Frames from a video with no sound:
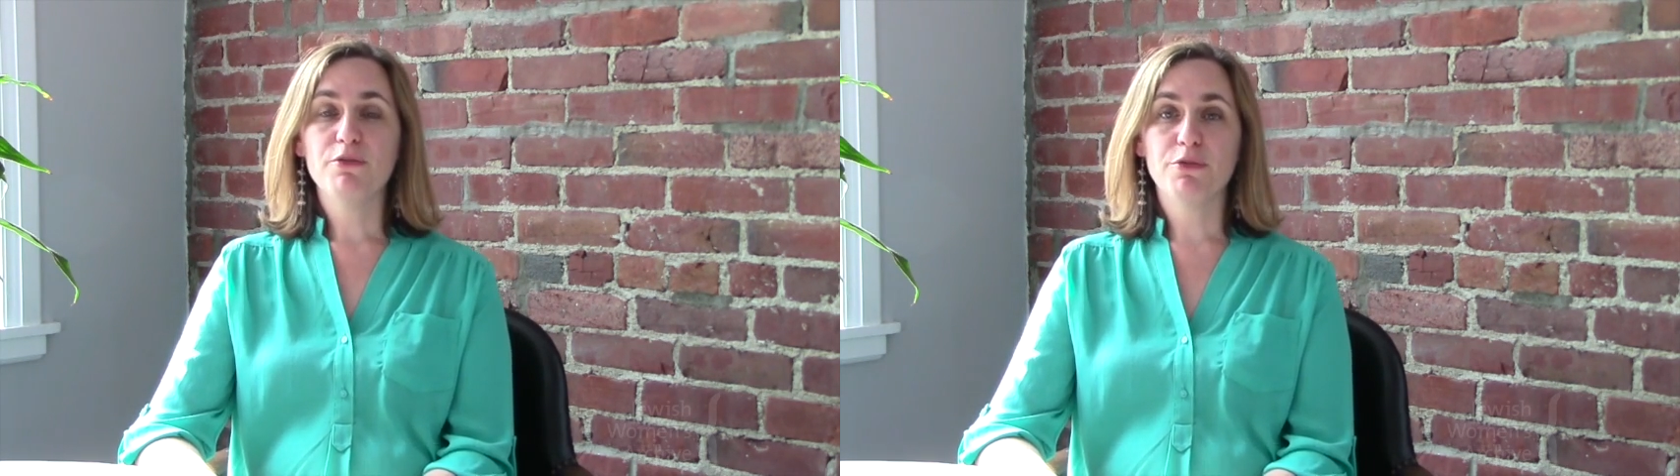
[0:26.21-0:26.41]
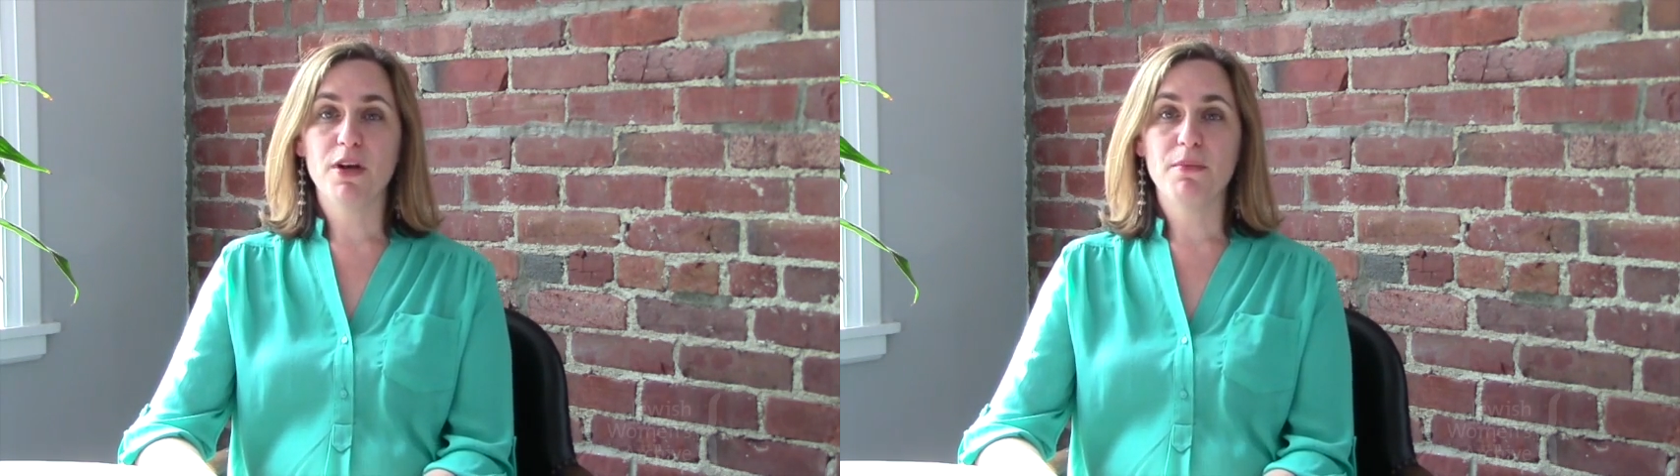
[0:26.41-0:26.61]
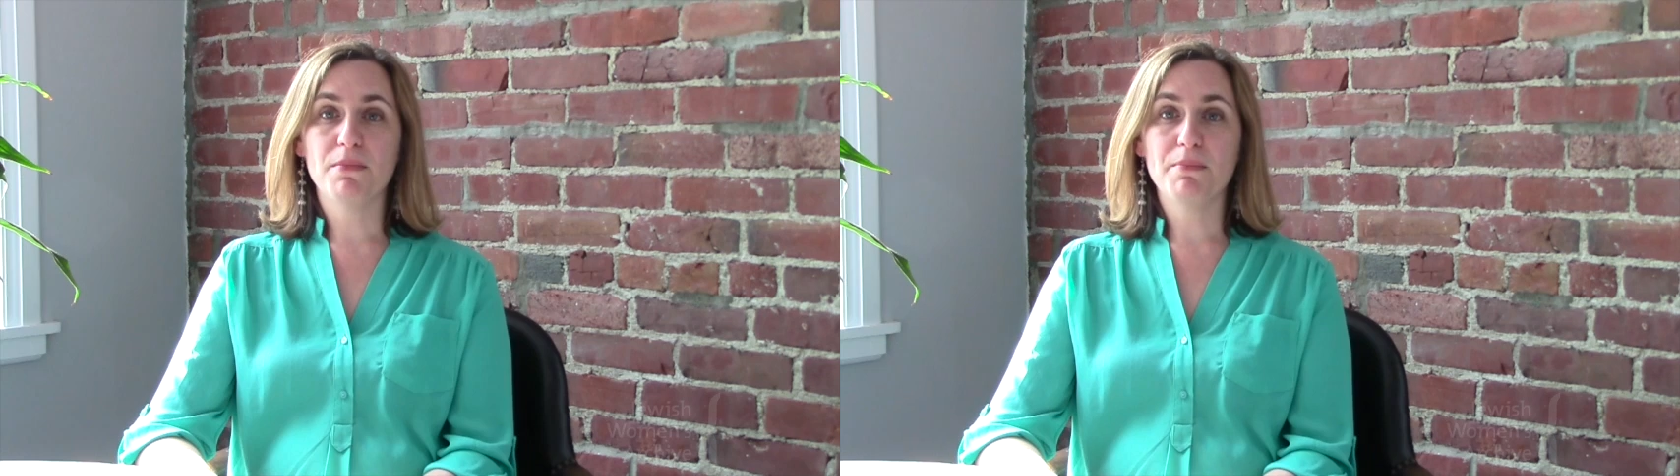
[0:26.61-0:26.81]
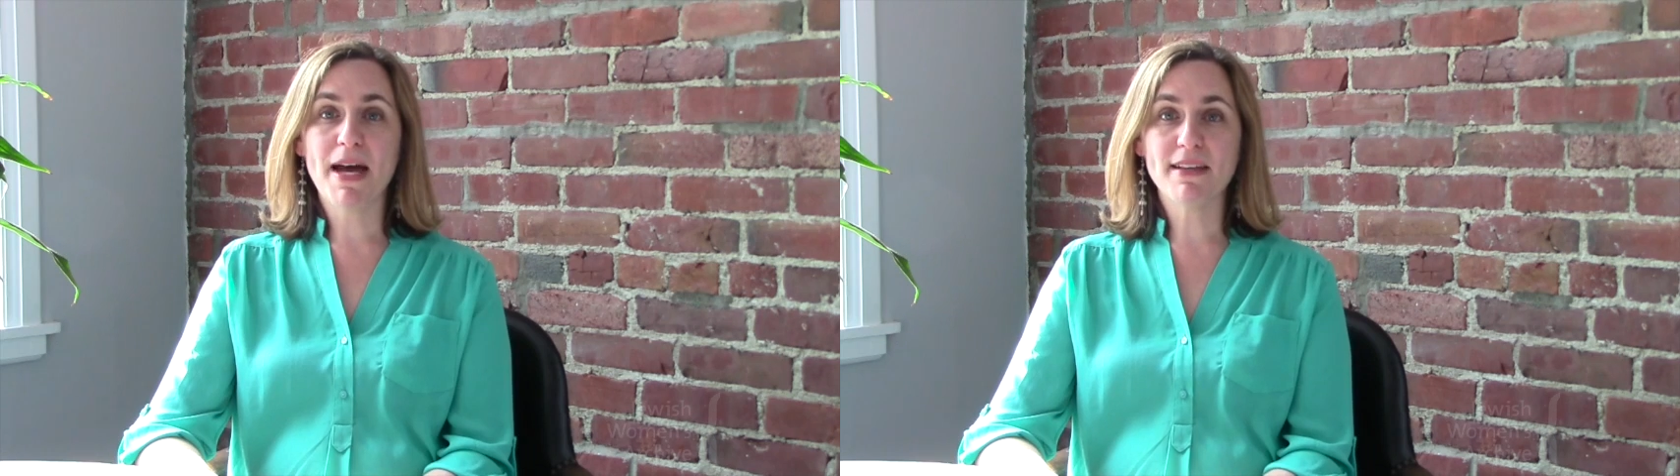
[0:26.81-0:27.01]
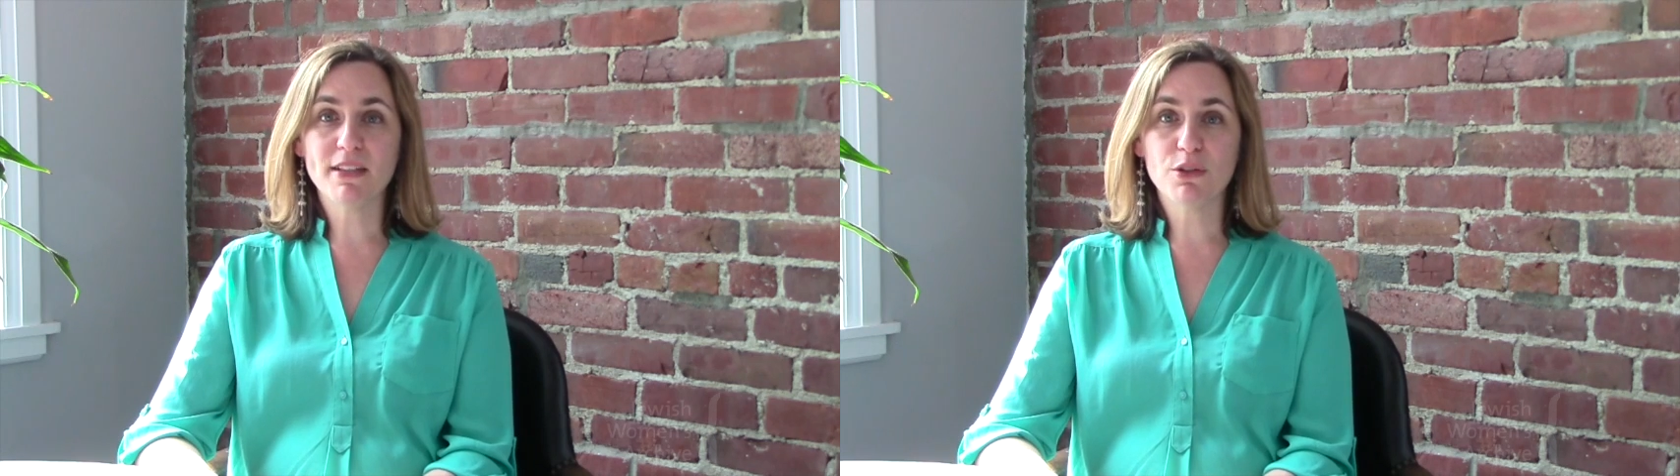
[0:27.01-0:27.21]
from
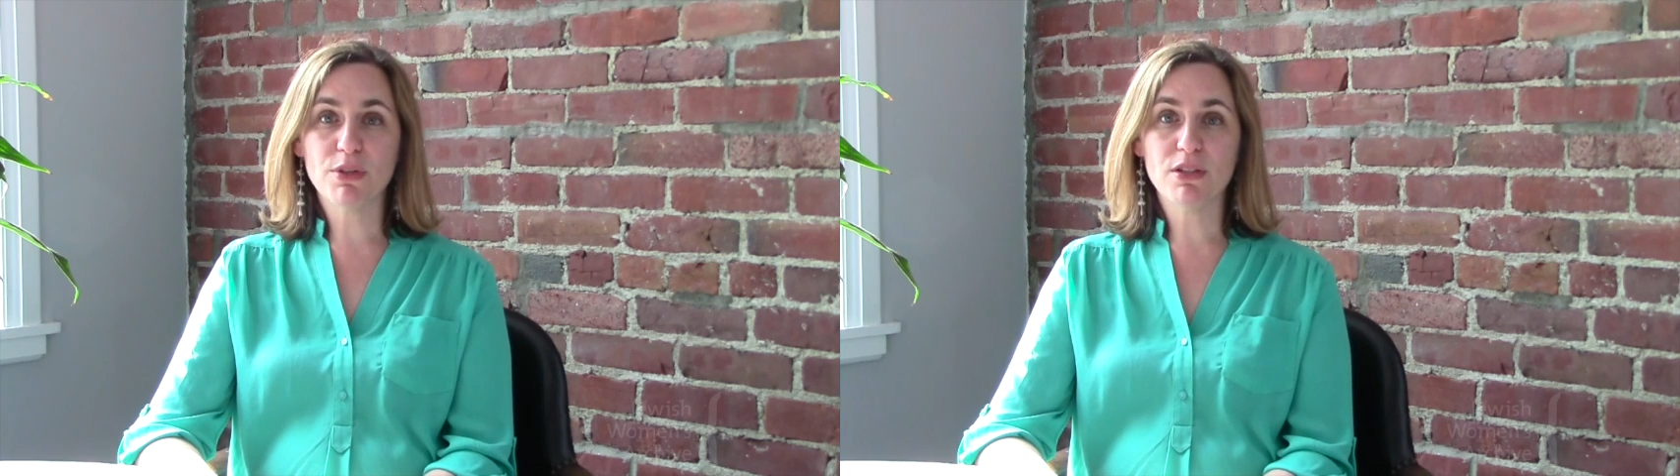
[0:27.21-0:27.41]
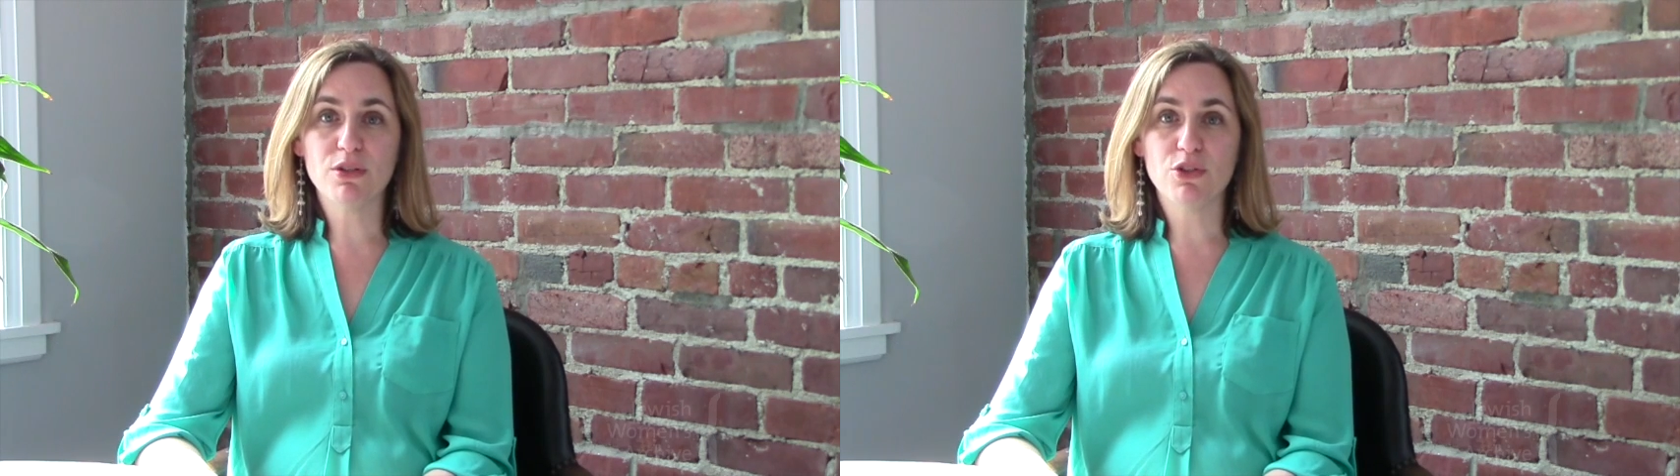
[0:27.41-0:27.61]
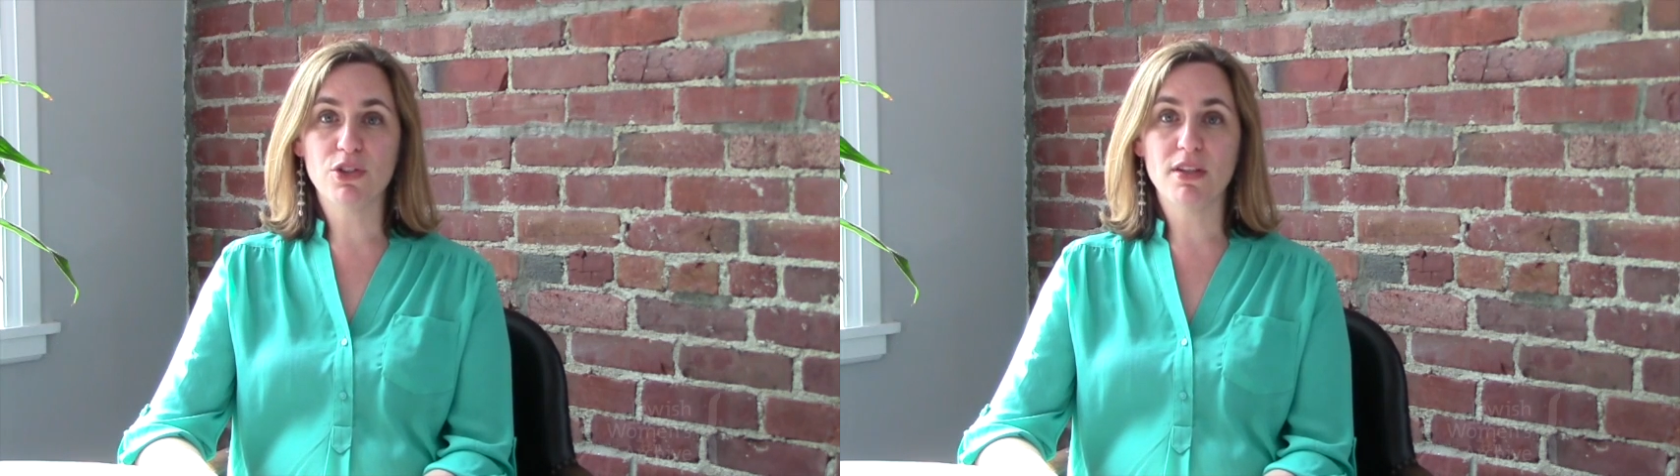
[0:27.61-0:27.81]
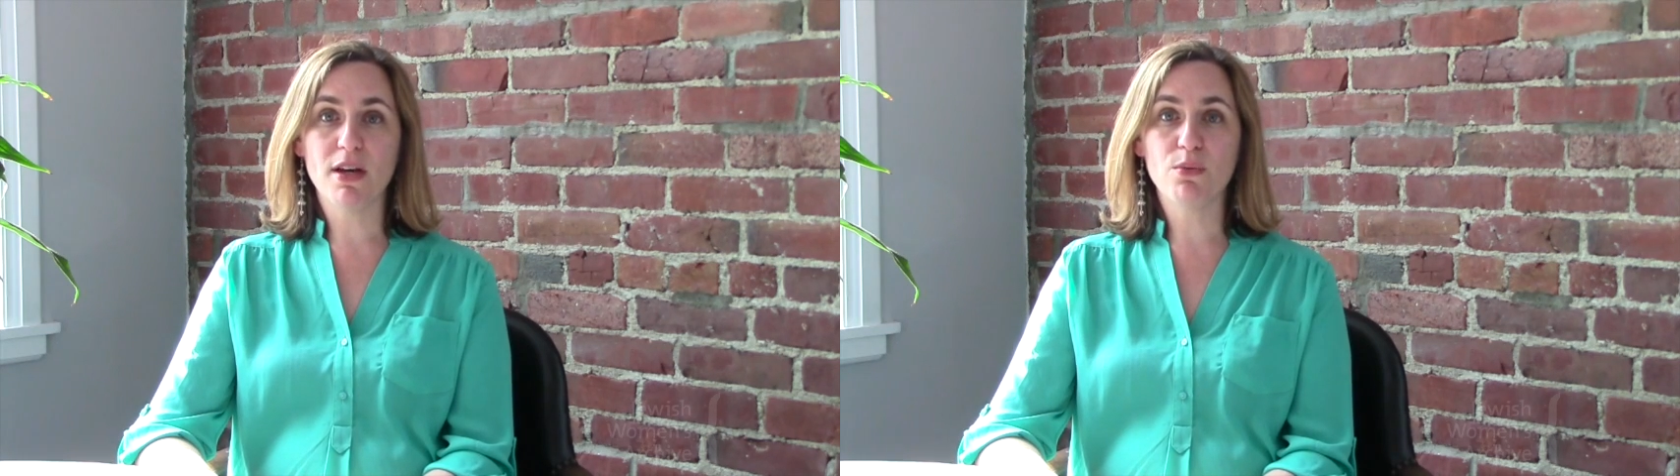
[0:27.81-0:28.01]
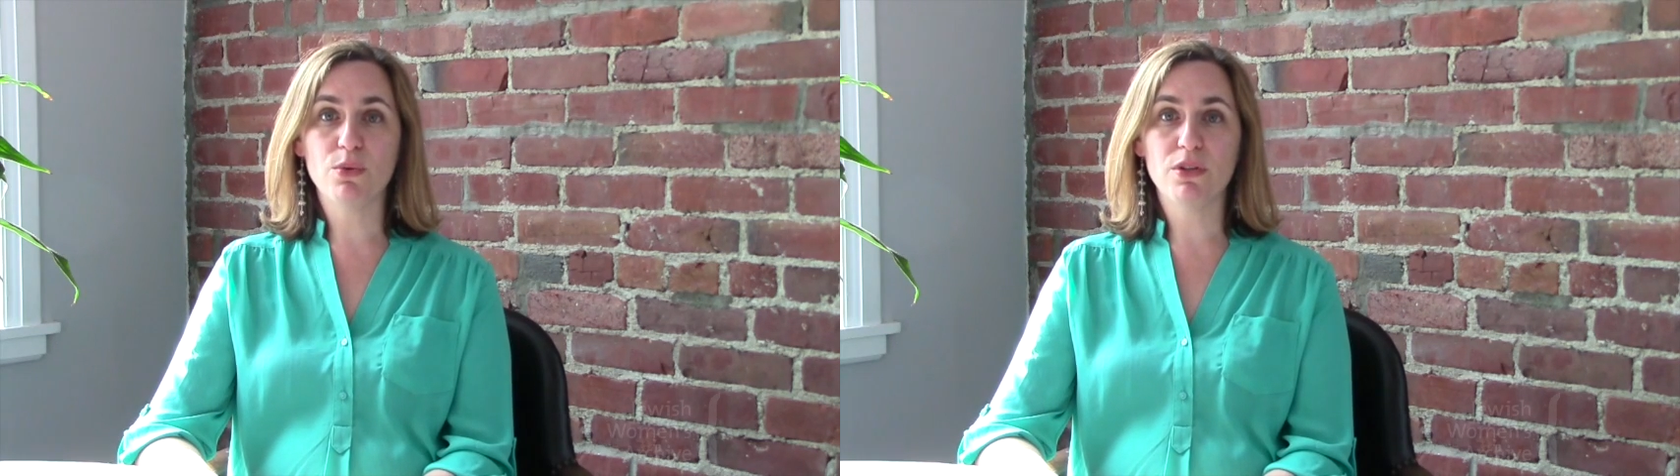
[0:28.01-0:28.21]
passing a resolution
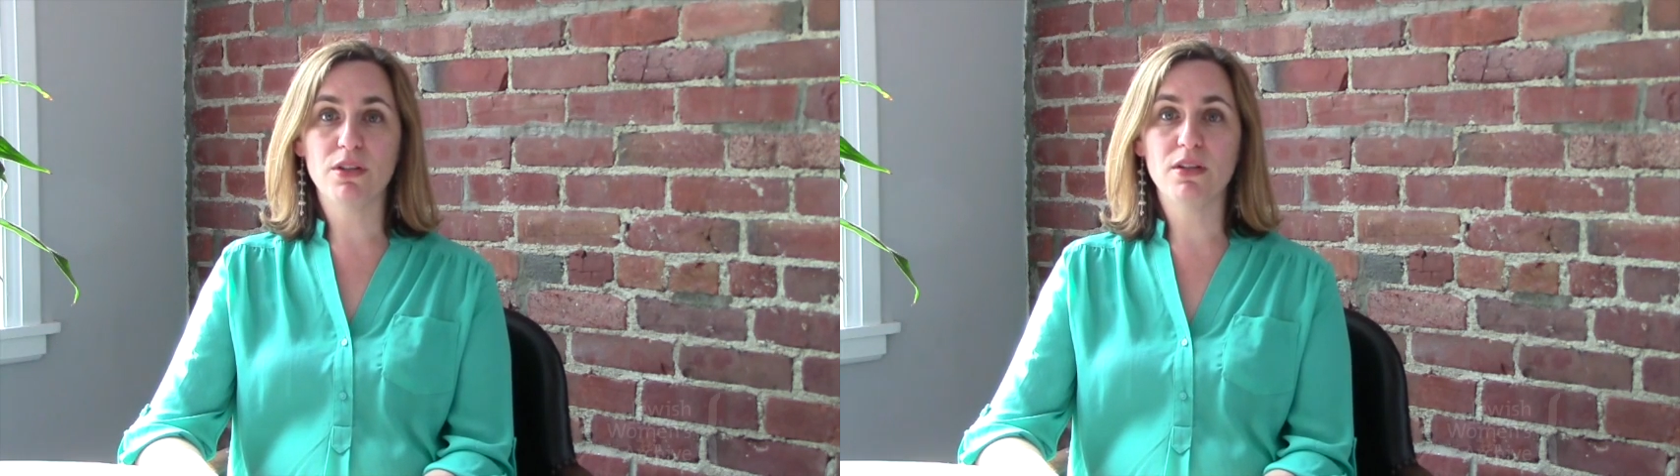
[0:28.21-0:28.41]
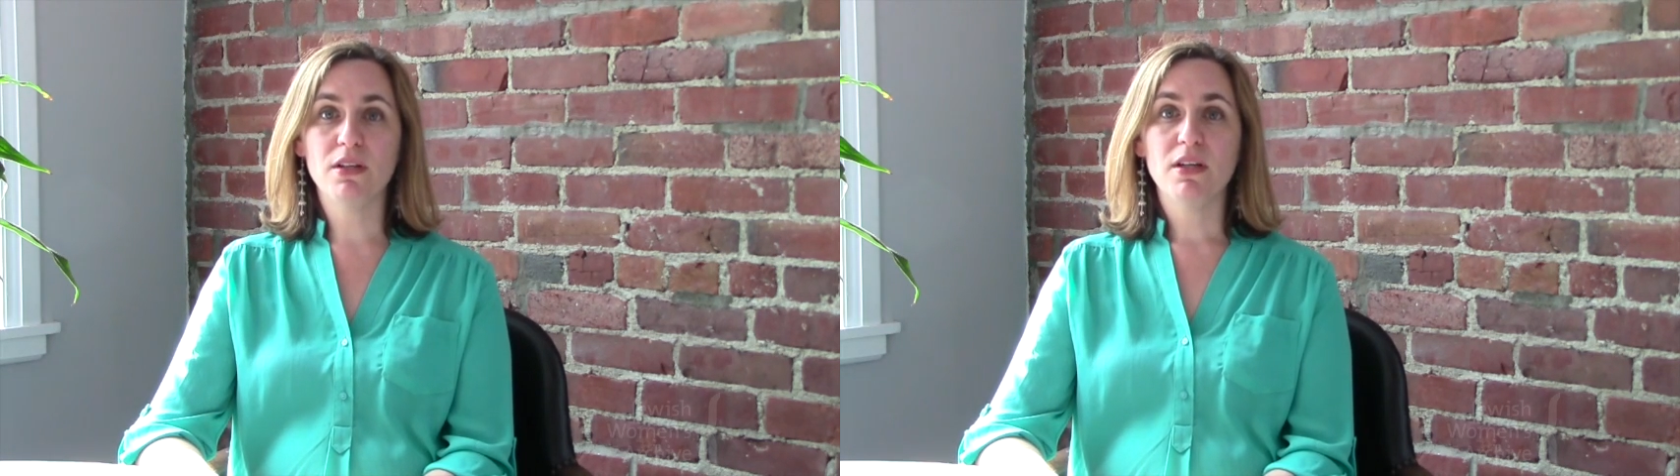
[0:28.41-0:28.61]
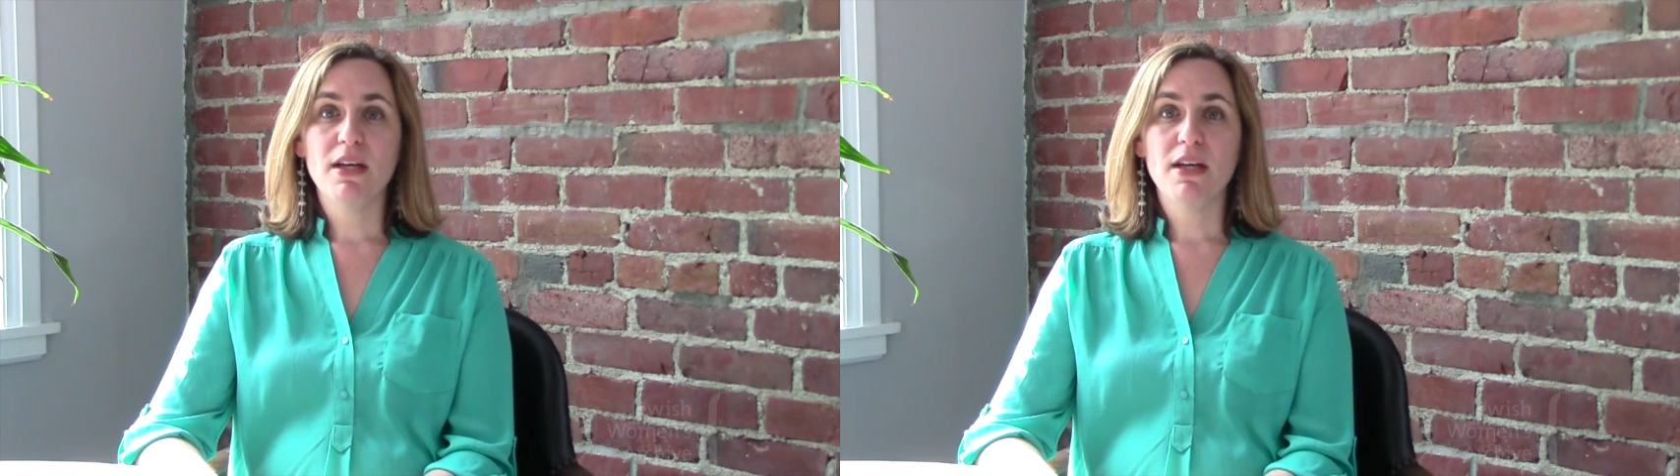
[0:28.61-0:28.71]
that would